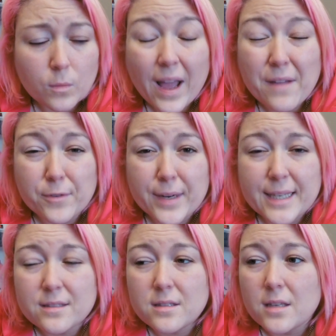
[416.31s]
whatever it
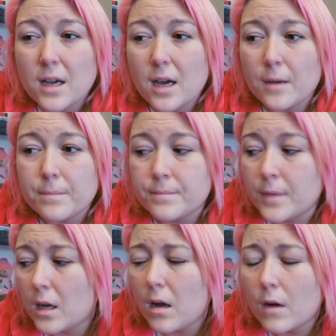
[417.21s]
is um,
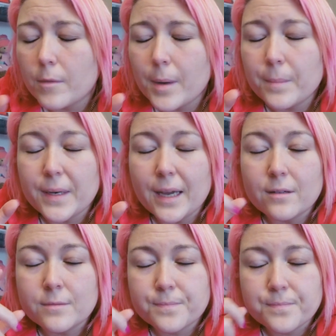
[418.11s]
i can't remember now